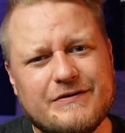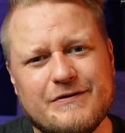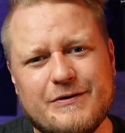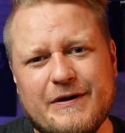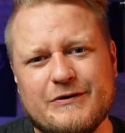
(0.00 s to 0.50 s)

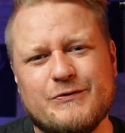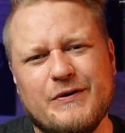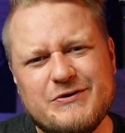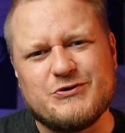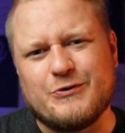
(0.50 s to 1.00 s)
talk about why
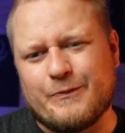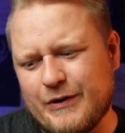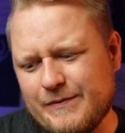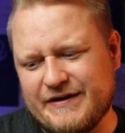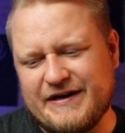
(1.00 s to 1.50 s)
you should
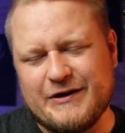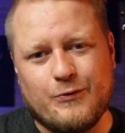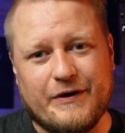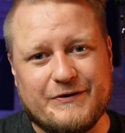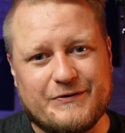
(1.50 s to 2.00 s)
probably get
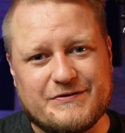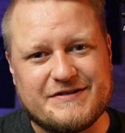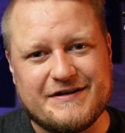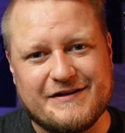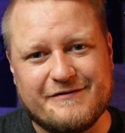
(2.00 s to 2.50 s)
one
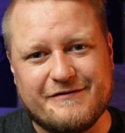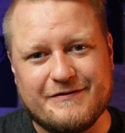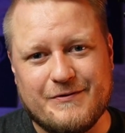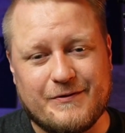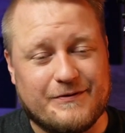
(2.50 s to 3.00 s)

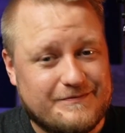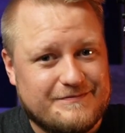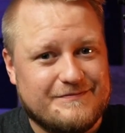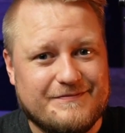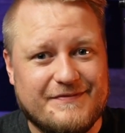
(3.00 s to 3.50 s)
yourself, or
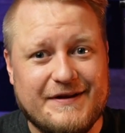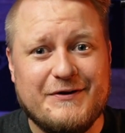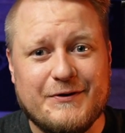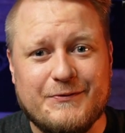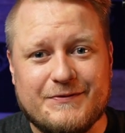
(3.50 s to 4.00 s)
then
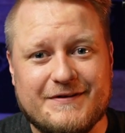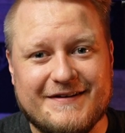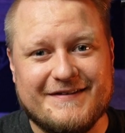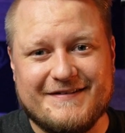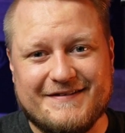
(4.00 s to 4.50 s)
don't.
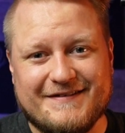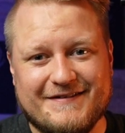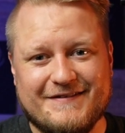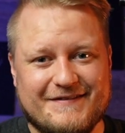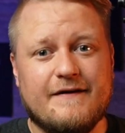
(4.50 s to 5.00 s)

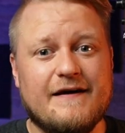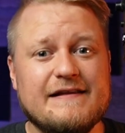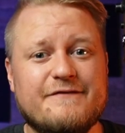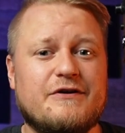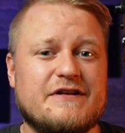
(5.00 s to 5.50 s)
I'll
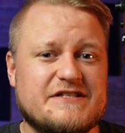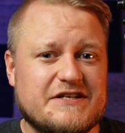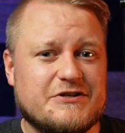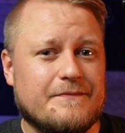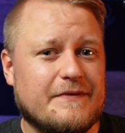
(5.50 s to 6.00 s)
leave the
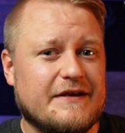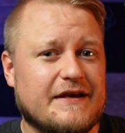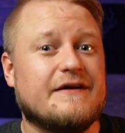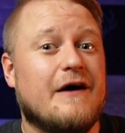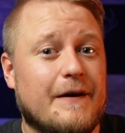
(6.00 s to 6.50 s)
decision
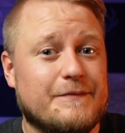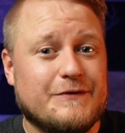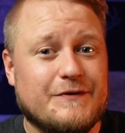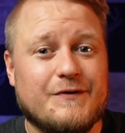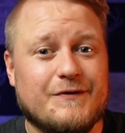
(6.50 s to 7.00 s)
making up
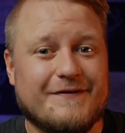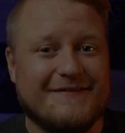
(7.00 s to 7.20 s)
to you.